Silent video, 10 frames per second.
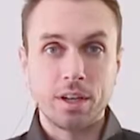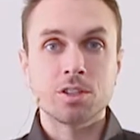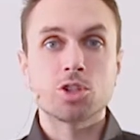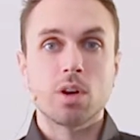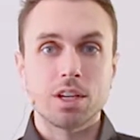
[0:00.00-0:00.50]

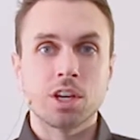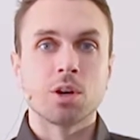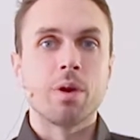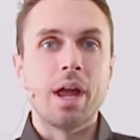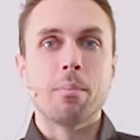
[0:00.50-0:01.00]
constructing
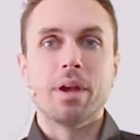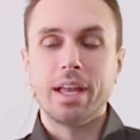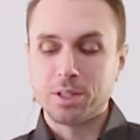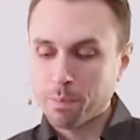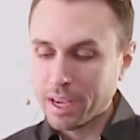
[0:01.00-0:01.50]
a ramp,
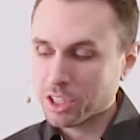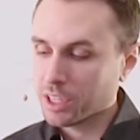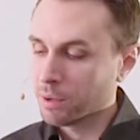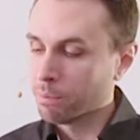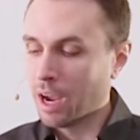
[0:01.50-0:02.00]
it's best to
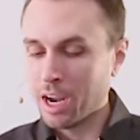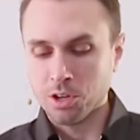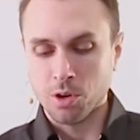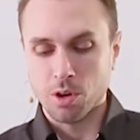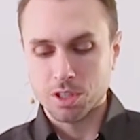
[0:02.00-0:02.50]
combine
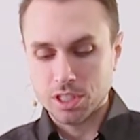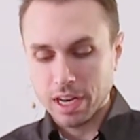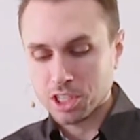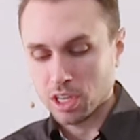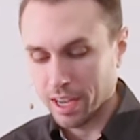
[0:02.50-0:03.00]
your
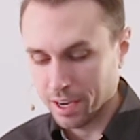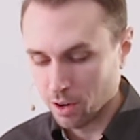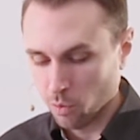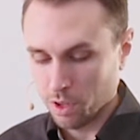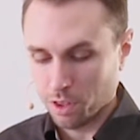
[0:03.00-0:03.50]
stage leg
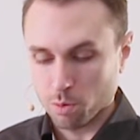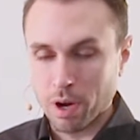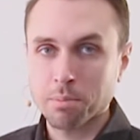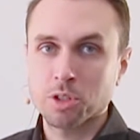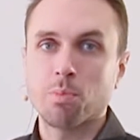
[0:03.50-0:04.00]
with your
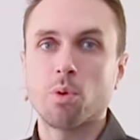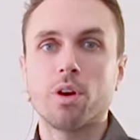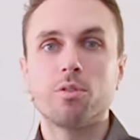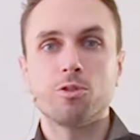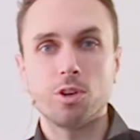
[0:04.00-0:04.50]
ramp
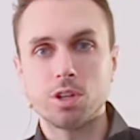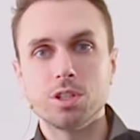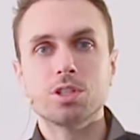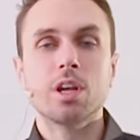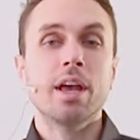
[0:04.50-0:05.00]
support
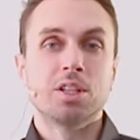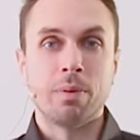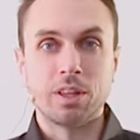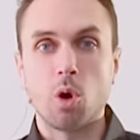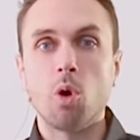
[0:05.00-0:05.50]
first to
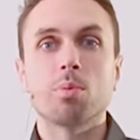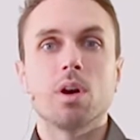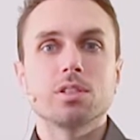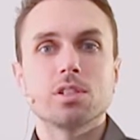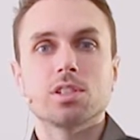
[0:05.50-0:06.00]
make the whole
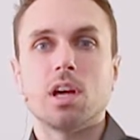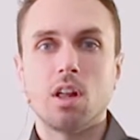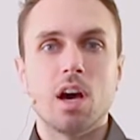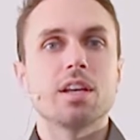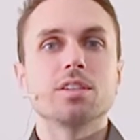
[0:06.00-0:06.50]
process a
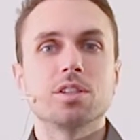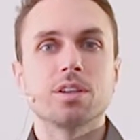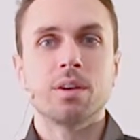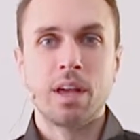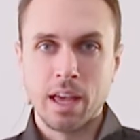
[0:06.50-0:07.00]
lot
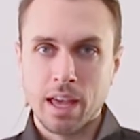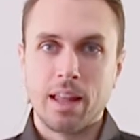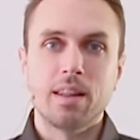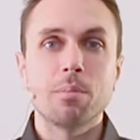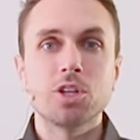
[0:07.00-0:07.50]
easier.
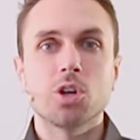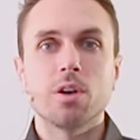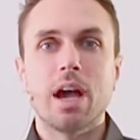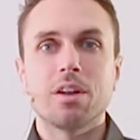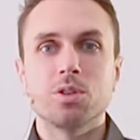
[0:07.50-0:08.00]
Let me show
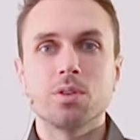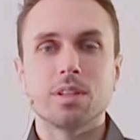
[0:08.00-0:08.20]
you how to do